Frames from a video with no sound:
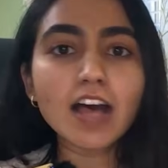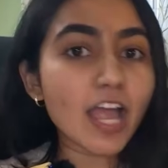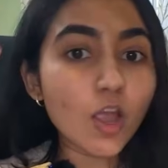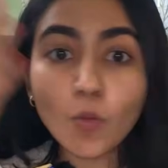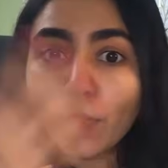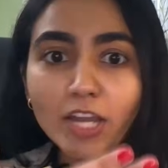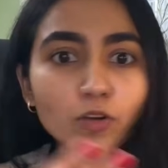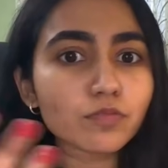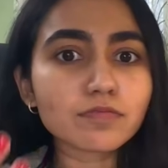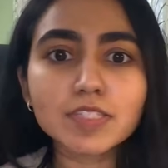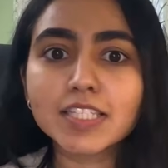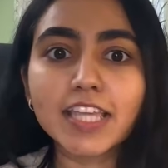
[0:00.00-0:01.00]
I hope I don't
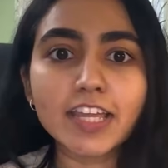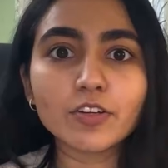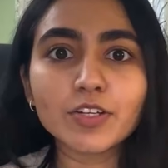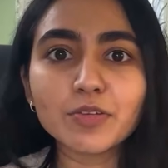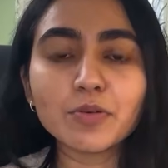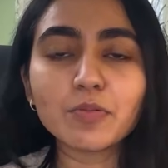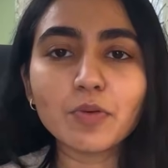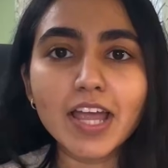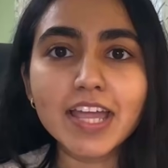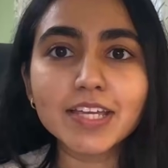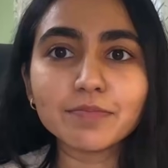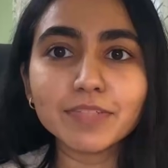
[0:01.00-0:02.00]
scare you
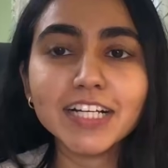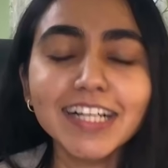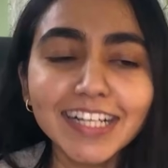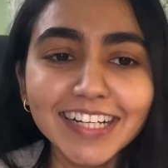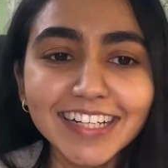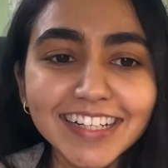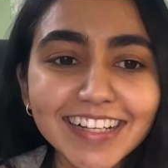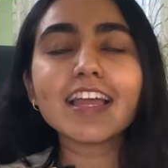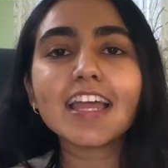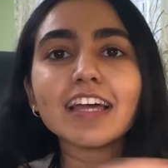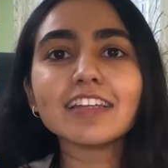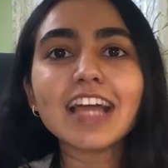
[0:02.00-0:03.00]
away.
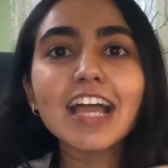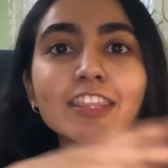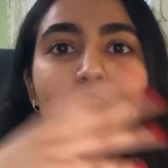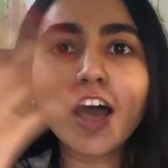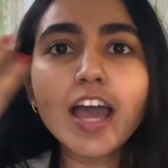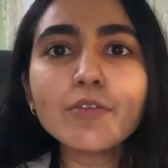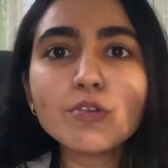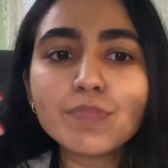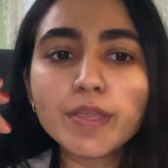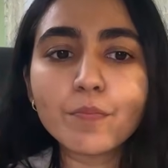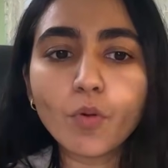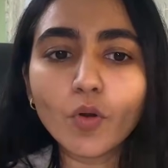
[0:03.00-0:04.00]
And I thought it would
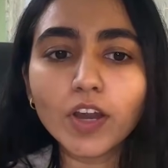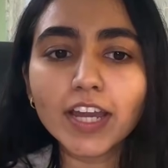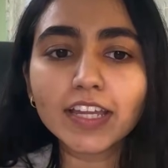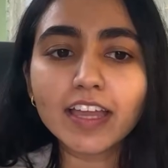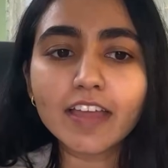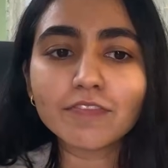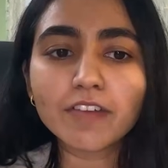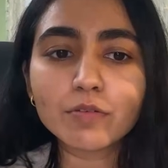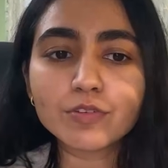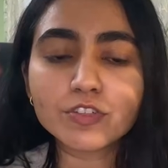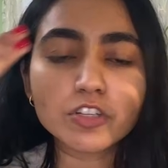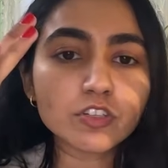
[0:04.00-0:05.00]
be boring if I
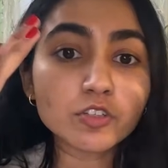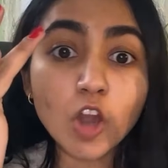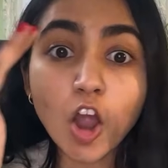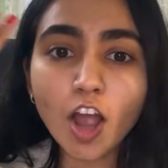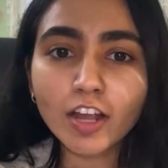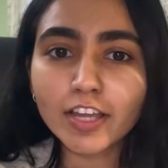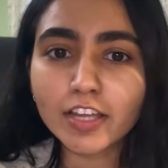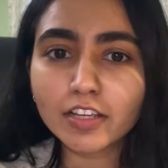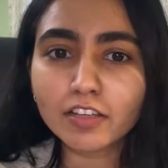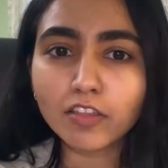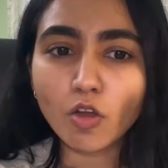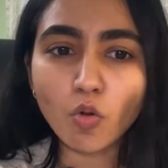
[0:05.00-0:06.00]
was just
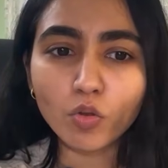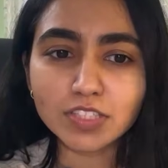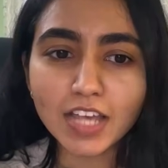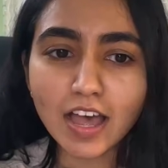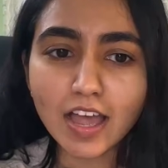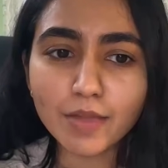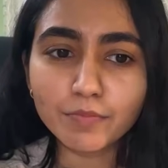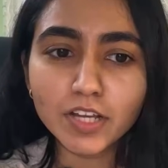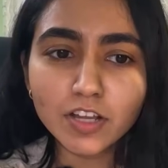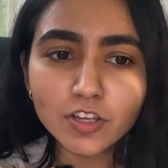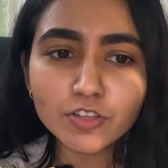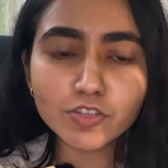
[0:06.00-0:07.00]
talking the whole time.
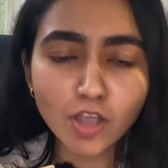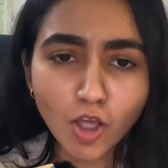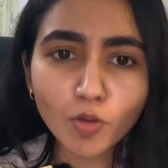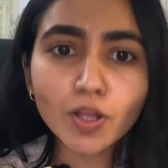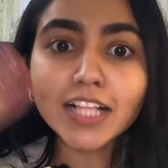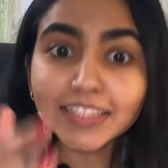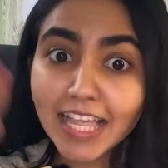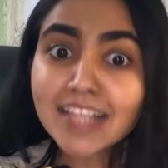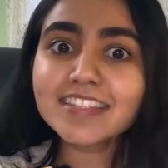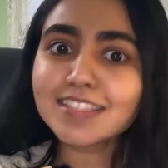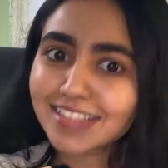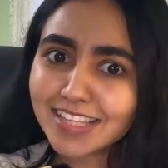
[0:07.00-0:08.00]
So
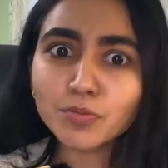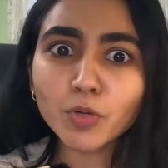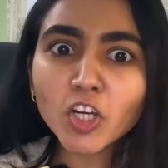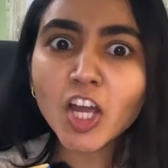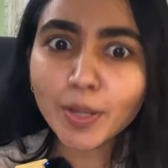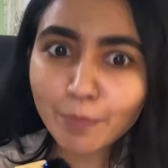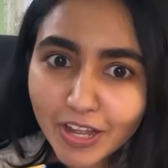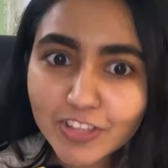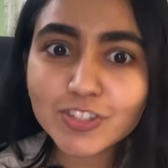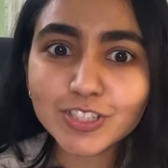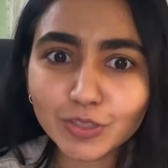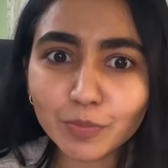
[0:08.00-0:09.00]
let's work on a
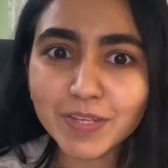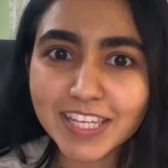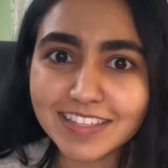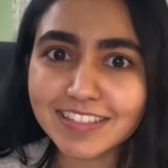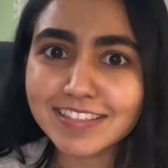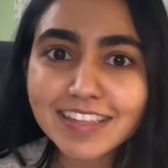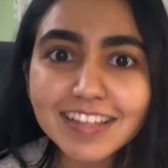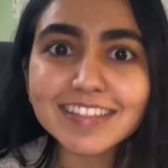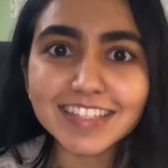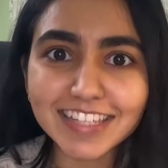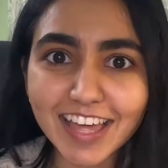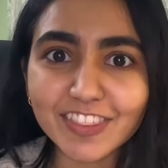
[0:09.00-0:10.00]
punch needle piece
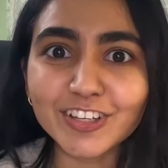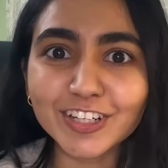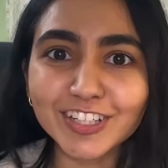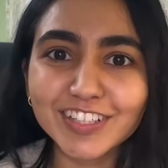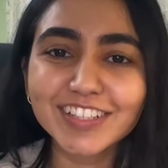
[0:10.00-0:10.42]
together.